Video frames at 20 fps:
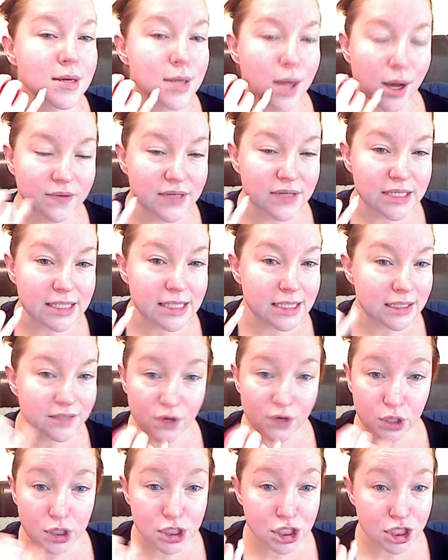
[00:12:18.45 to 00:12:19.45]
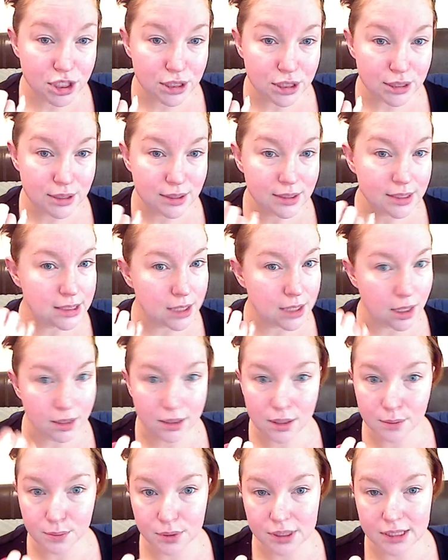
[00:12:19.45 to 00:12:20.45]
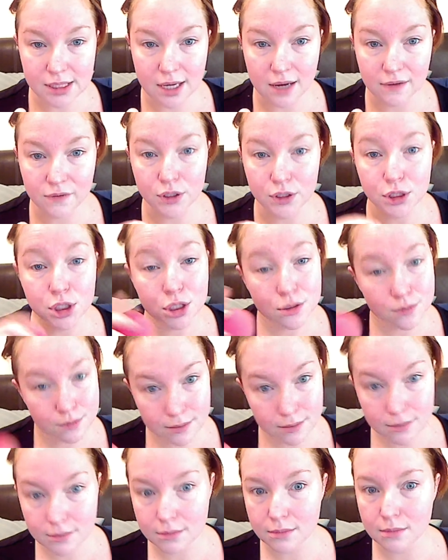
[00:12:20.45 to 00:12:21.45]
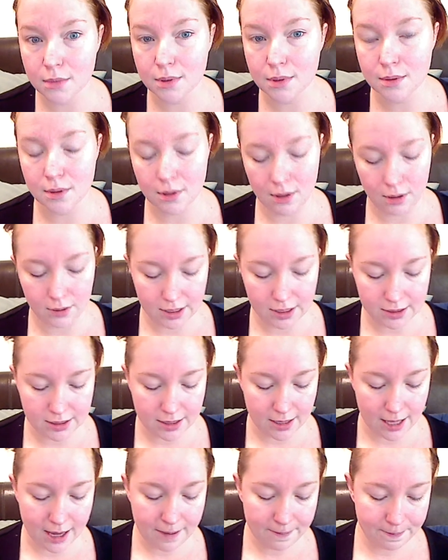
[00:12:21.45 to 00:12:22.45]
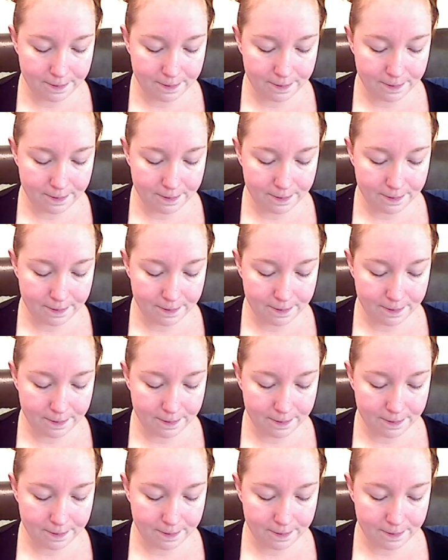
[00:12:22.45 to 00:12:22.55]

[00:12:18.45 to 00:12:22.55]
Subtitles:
Obviously it's very sheer, it's not a complete coverage. I'll get to that.